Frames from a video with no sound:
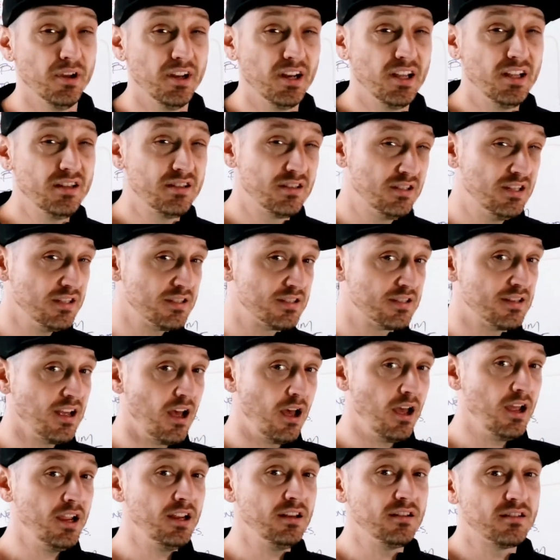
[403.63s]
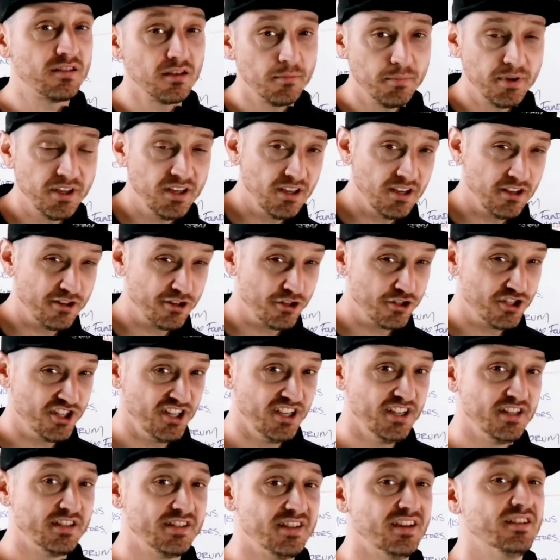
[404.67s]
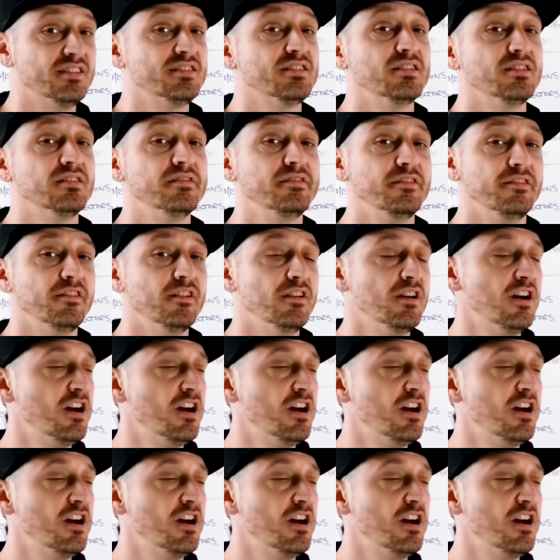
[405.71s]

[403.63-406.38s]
It's designed to be energy intensive.